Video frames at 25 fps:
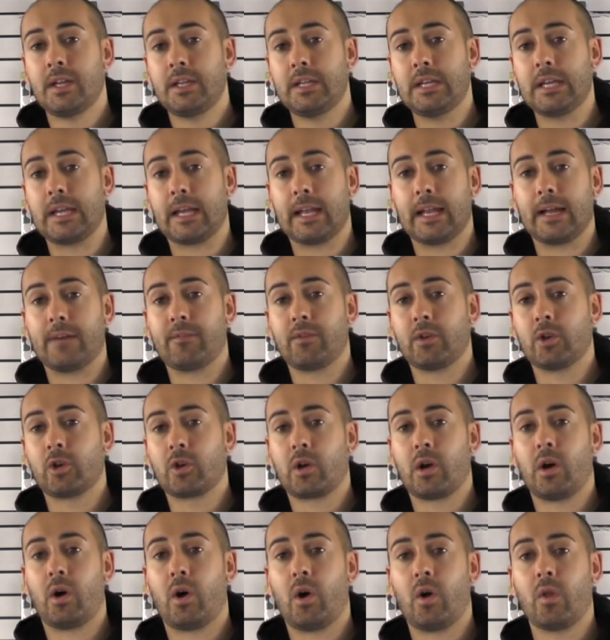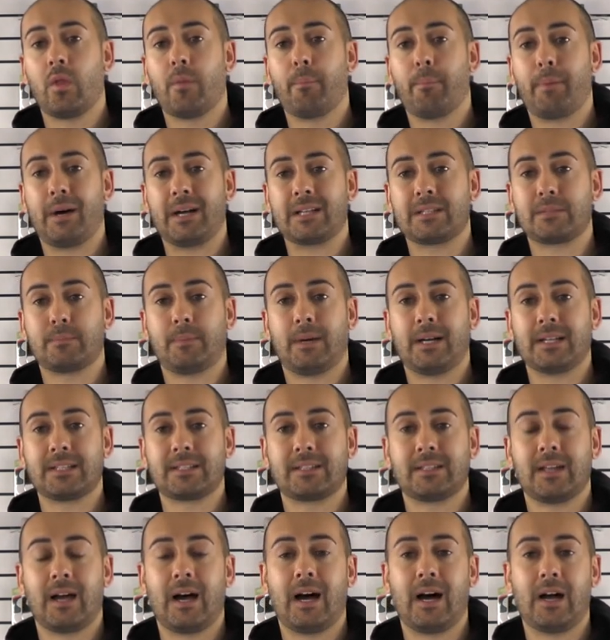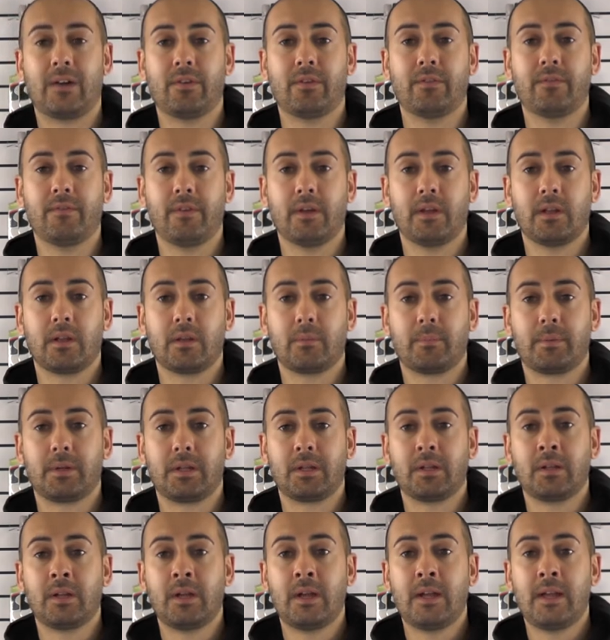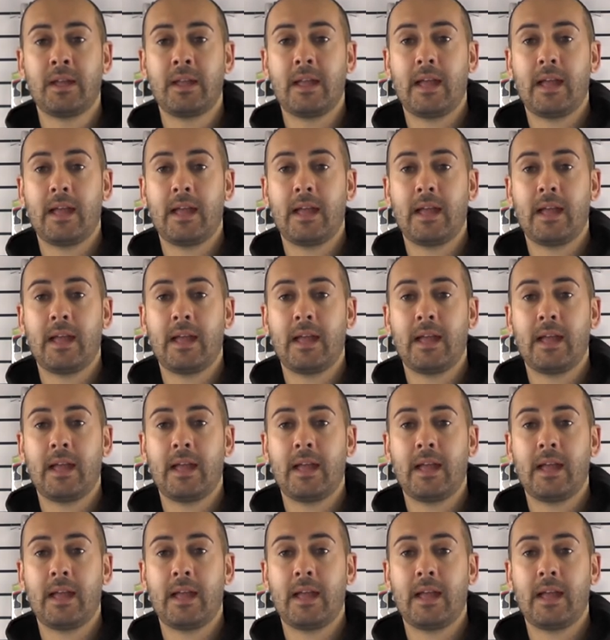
You can have a look at all the BAS bats that are available.